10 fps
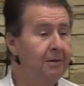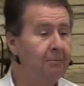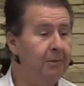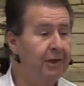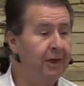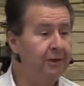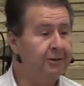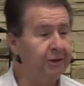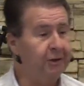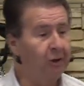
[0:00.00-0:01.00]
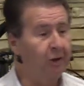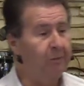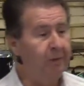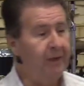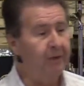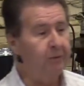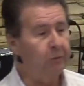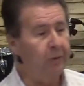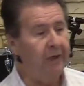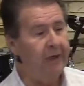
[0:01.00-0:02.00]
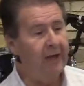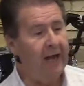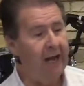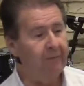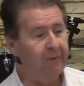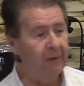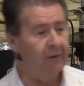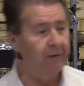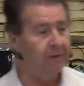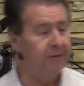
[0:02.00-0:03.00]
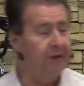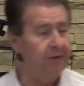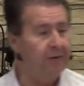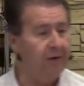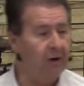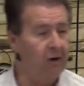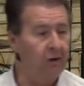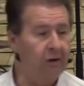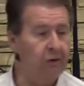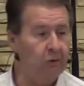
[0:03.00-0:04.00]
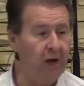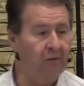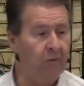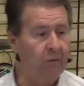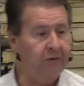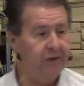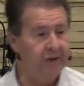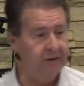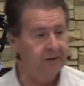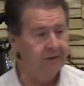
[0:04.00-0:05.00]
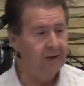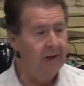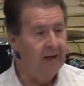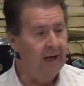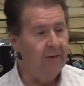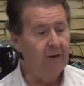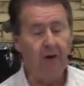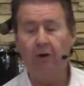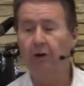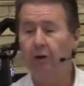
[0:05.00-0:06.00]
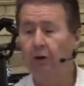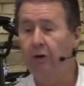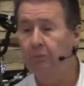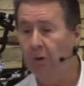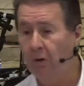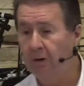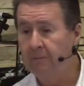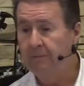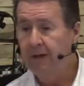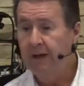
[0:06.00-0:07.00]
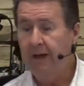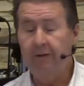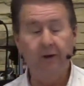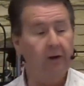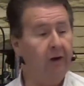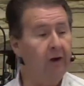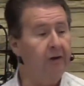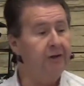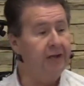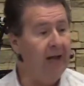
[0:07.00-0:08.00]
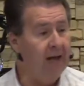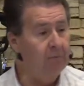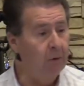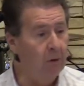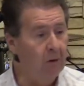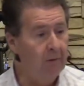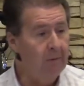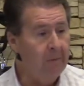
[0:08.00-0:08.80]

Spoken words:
Because there's going to be 3.5 years that they're going to travel with Jesus, and they're going to learn more, and they're going to understand more,